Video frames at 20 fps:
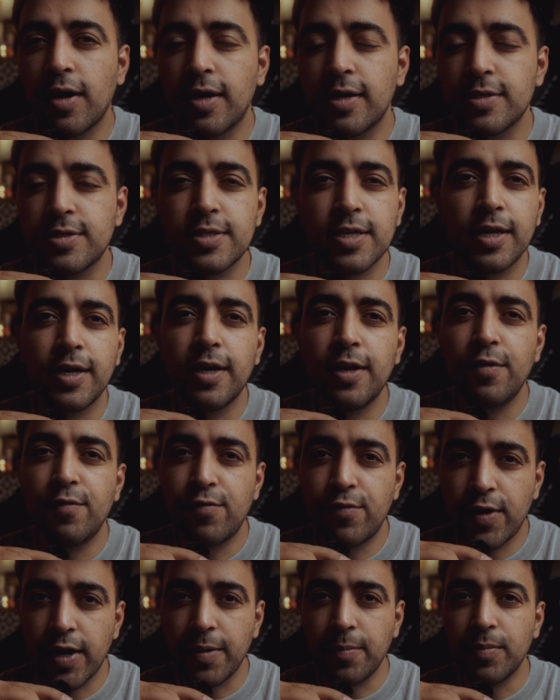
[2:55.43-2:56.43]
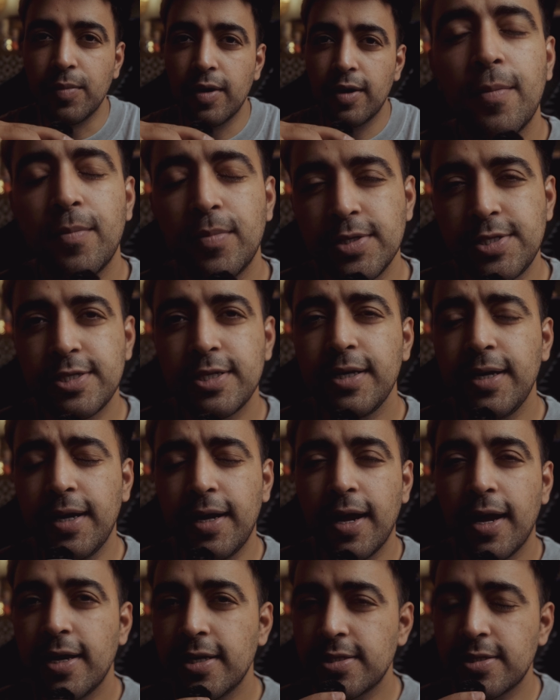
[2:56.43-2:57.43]
a single frame. But see,
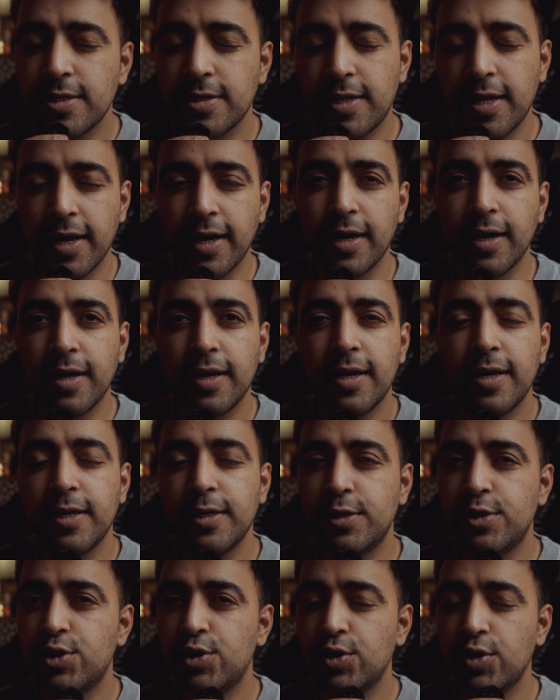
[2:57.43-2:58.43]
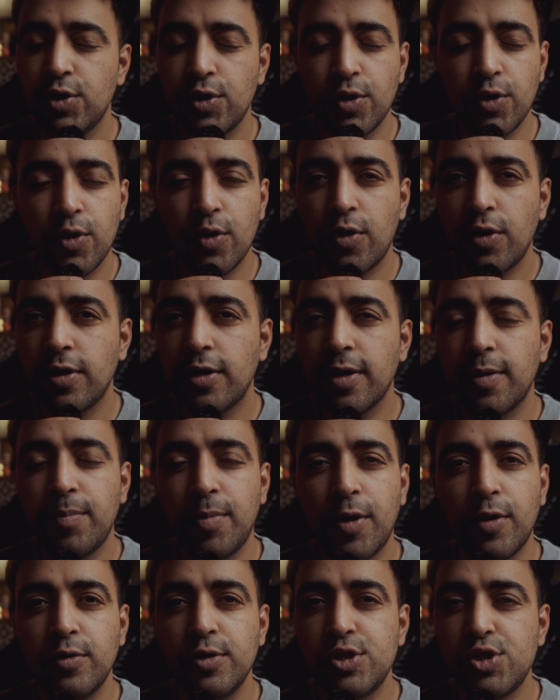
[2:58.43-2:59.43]
here's the thing. It's not
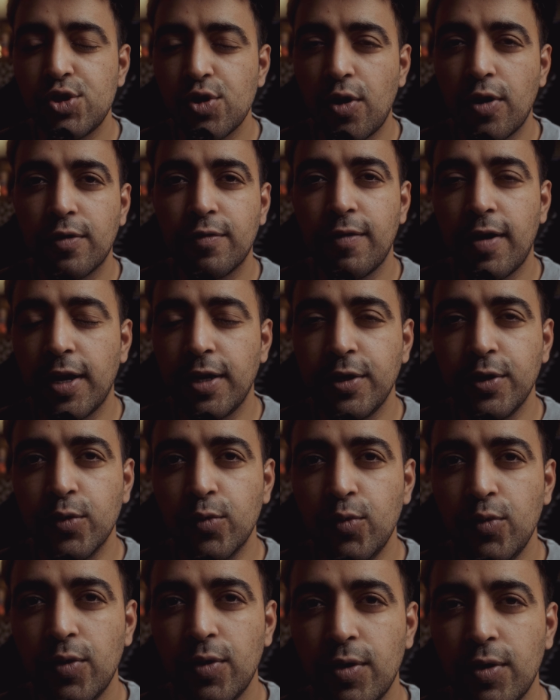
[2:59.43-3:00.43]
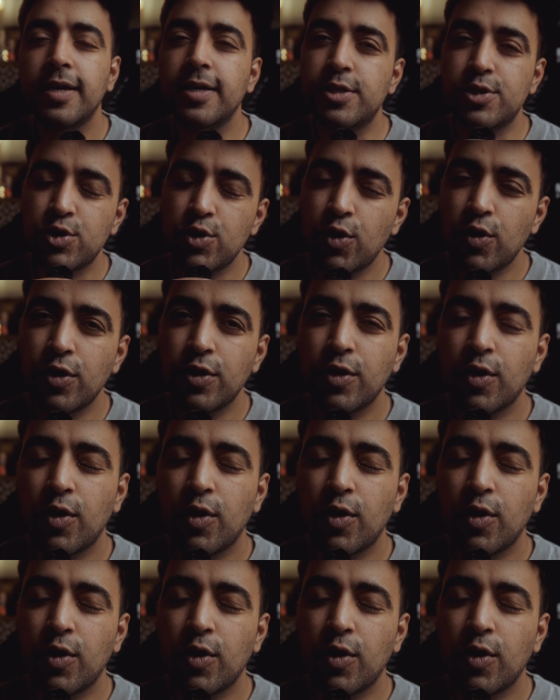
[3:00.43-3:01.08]
about shock value. It's not